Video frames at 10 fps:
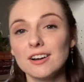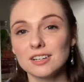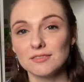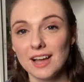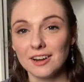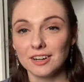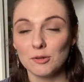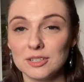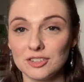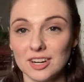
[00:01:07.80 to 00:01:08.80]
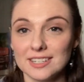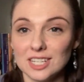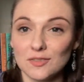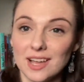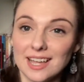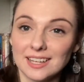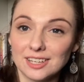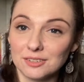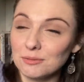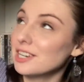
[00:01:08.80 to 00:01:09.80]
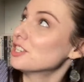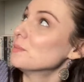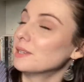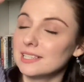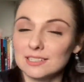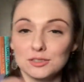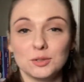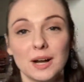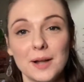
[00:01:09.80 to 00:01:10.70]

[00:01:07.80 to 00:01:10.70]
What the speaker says: Heart of Iron. I was trying to see if I could reach it, but it's a little too